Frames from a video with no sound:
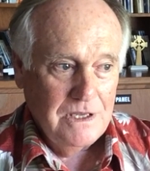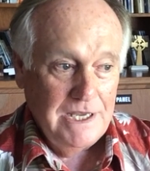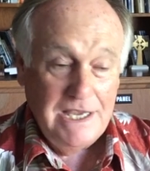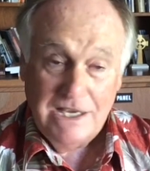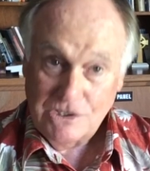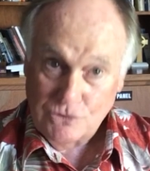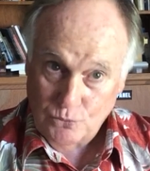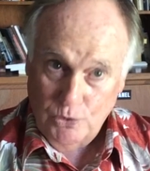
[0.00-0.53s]

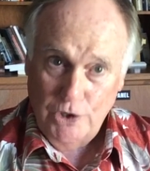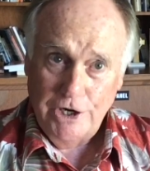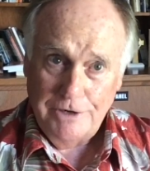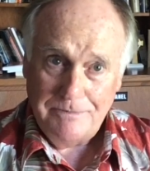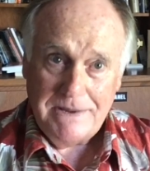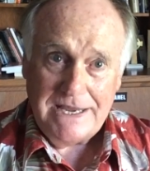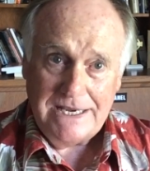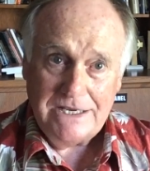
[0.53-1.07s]
His
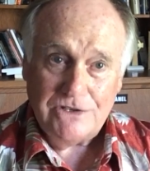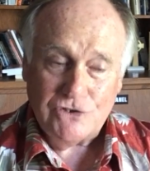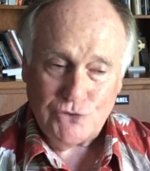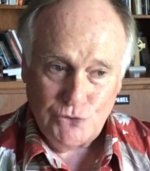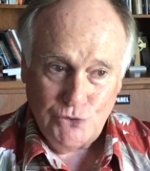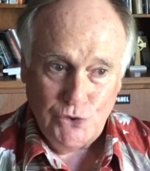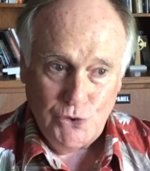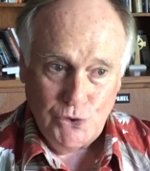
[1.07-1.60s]
word being
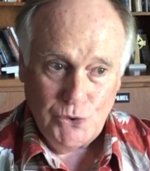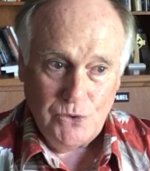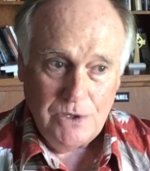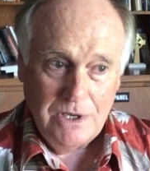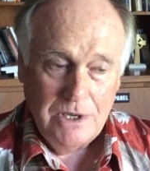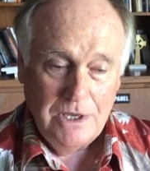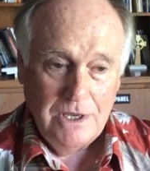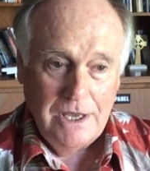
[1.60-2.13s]
true
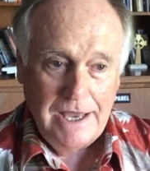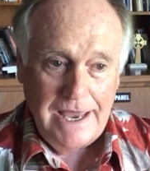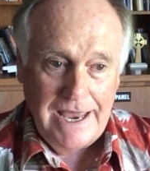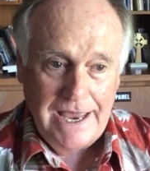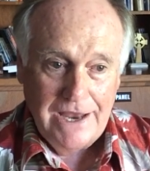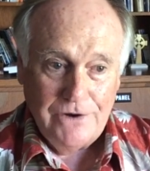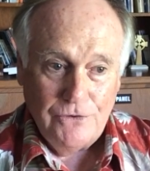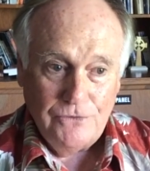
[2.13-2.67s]

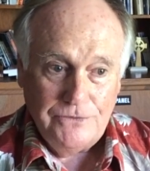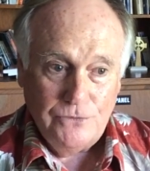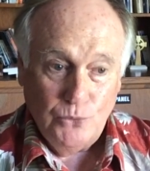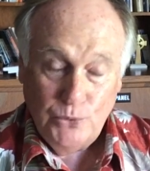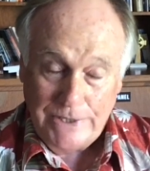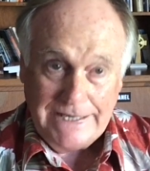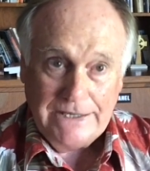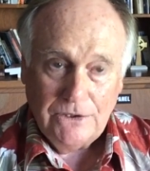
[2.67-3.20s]
and
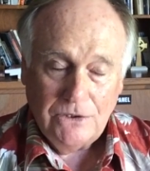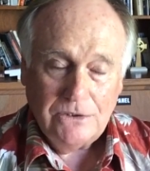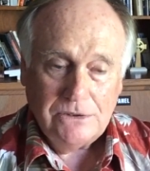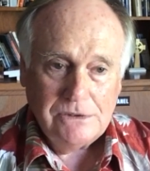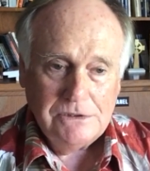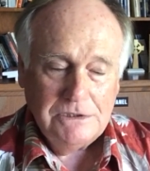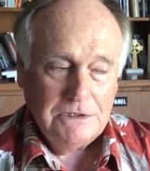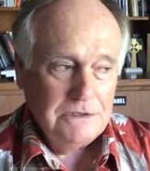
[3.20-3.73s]

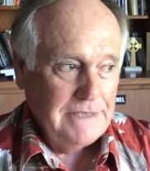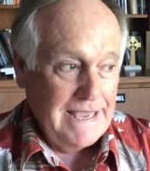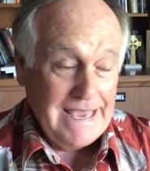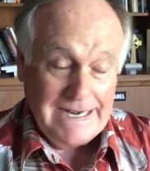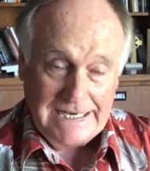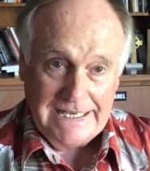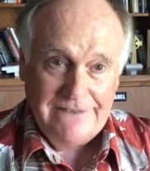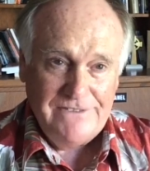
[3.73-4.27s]
real
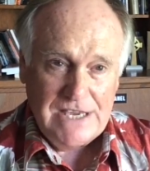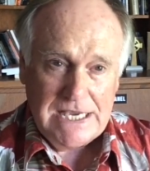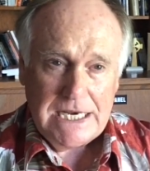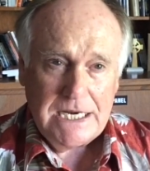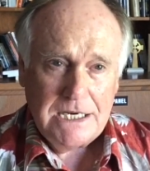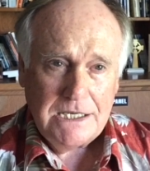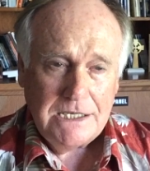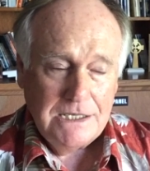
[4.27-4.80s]
and
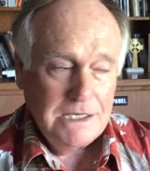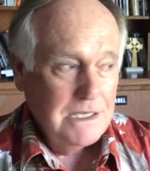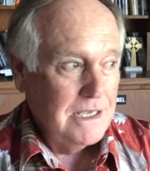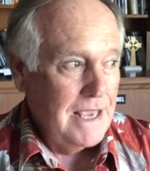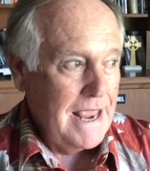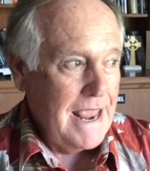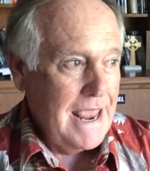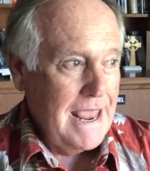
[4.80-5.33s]
living.
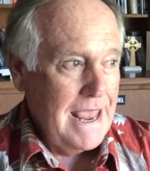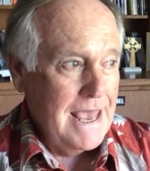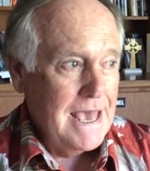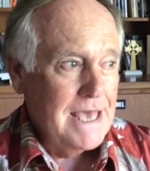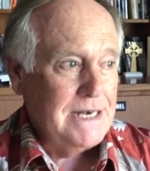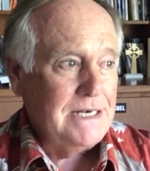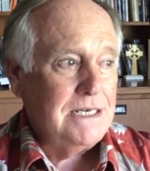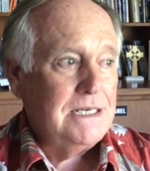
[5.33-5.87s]

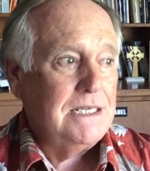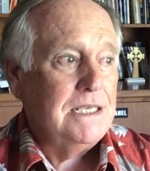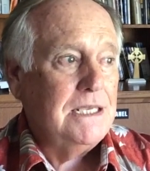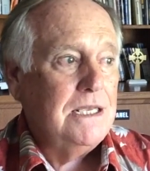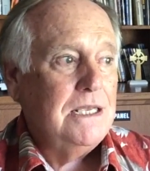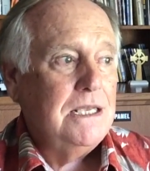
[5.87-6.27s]
And